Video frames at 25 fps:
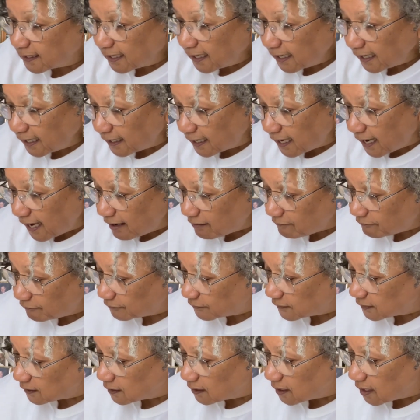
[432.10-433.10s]
and I have
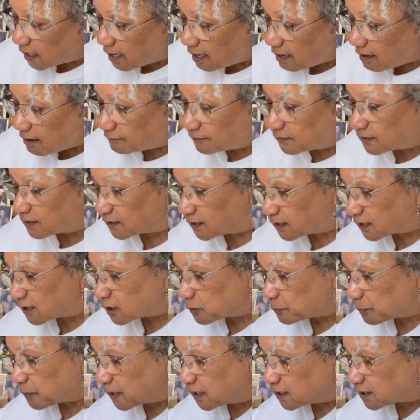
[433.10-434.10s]
loved
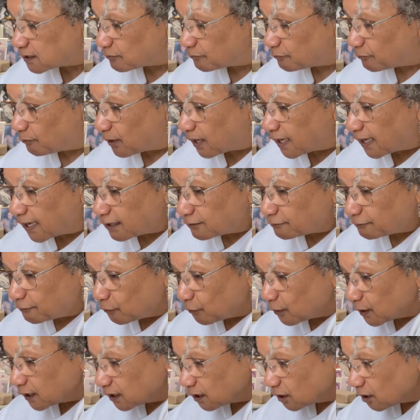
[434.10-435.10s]
this piece of red
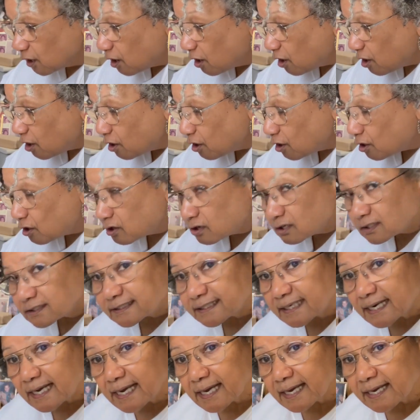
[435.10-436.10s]
for a long
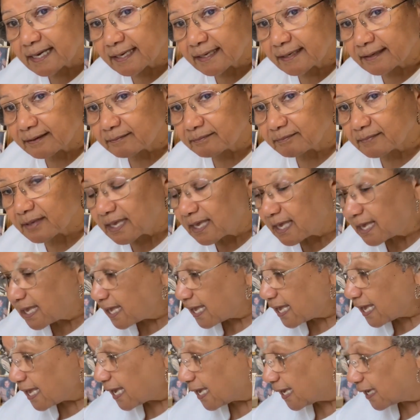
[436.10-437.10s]
time.
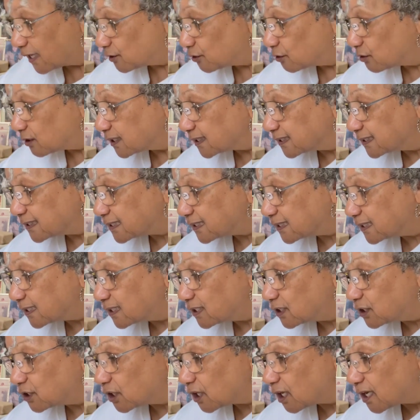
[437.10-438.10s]
And you can
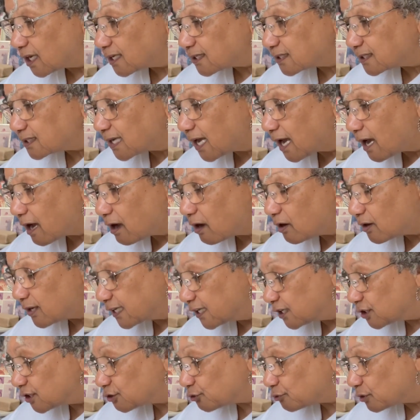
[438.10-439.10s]
see just how
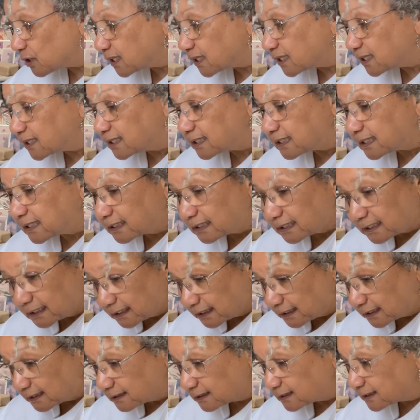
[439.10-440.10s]
intricate it
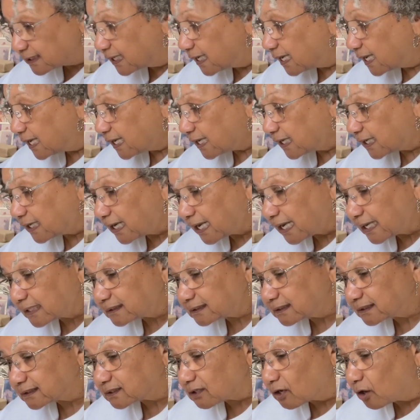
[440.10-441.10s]
is. It has
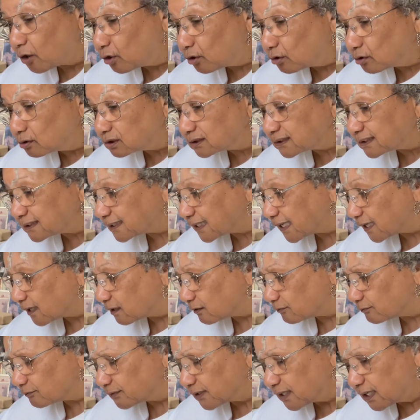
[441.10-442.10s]
its own set
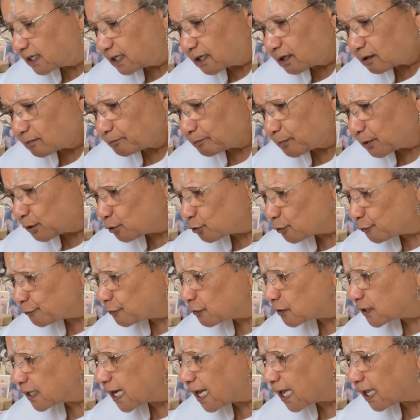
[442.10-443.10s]
of
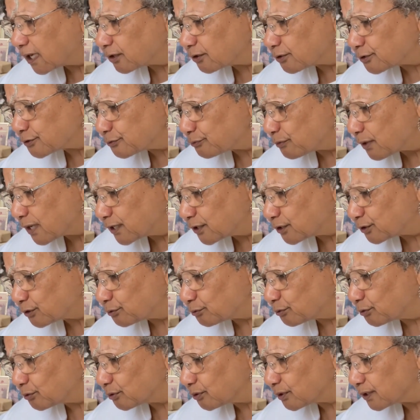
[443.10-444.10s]
beautiful colors running
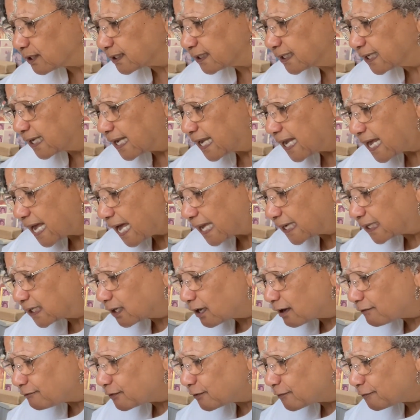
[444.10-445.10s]
through it. I
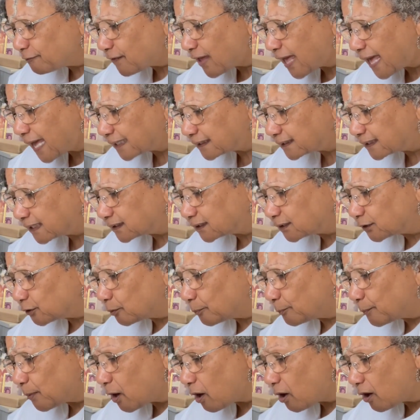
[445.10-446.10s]
love the fact that there are
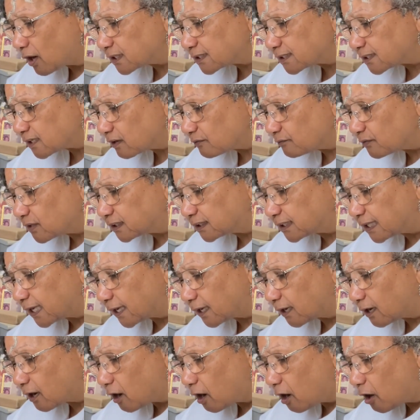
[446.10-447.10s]
parts of it
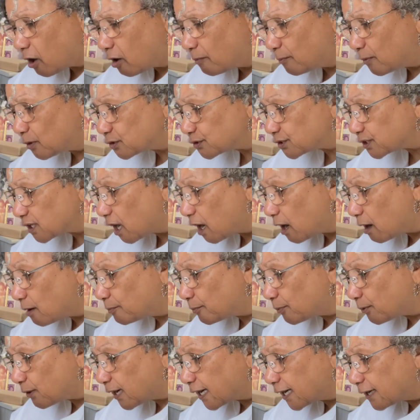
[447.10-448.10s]
that are almost
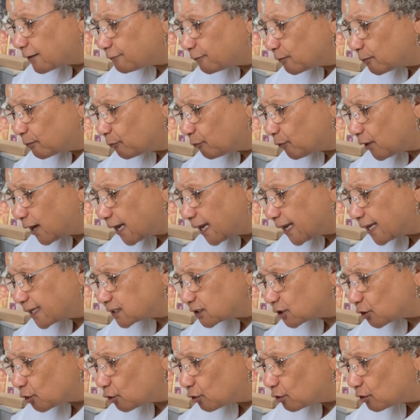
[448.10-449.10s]
ombre, from red
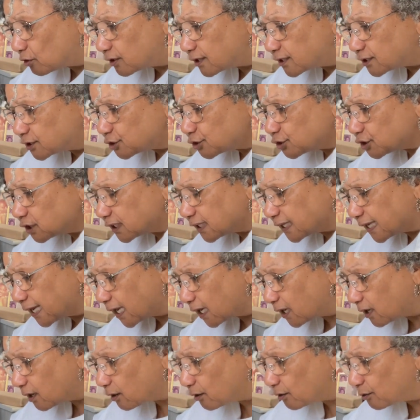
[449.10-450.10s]
to orange to
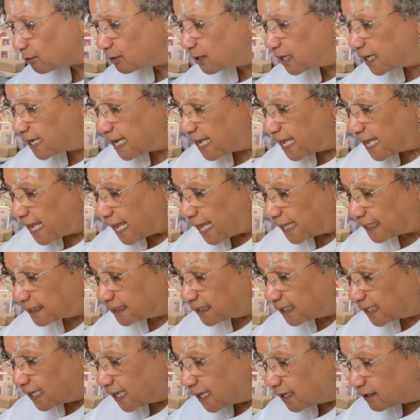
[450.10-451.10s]
yellow, and
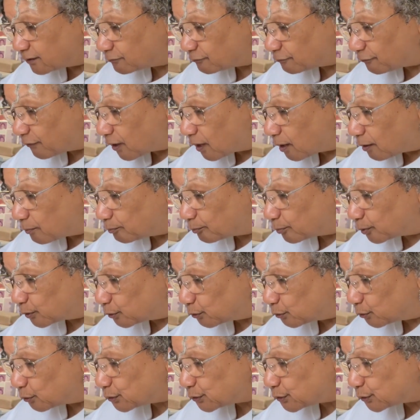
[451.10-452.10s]
then from
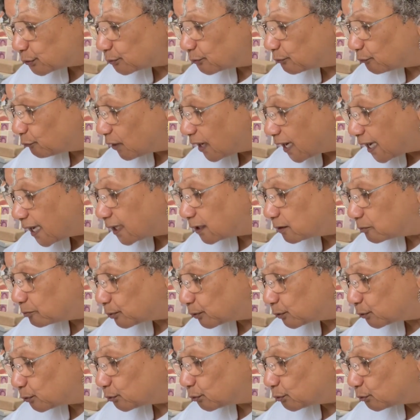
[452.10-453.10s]
blue to red,
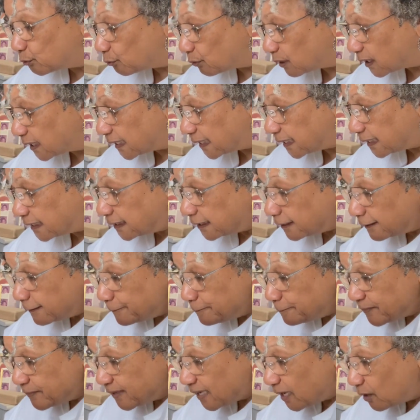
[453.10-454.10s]
blue, green
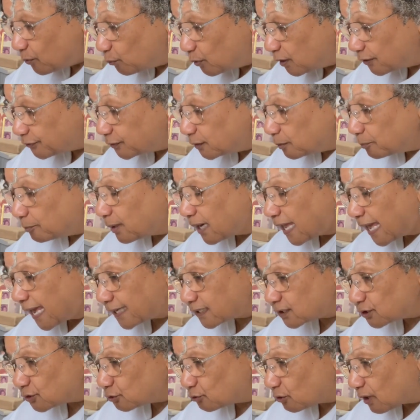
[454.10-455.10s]
with the
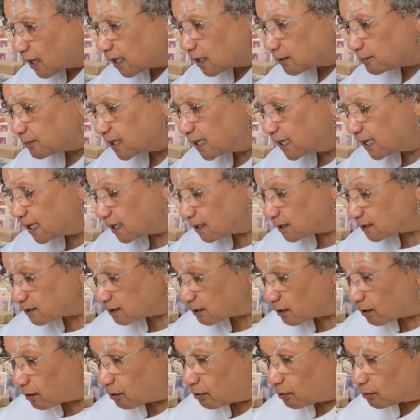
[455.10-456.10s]
black stripe.
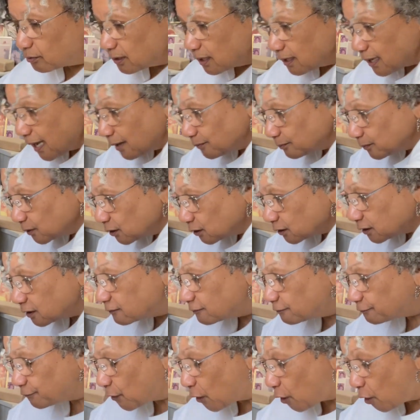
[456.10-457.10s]
So I'm
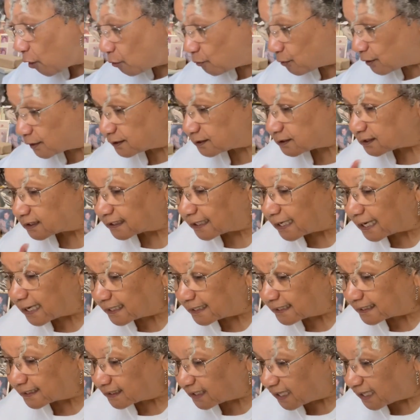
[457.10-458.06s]
looking forward to cutting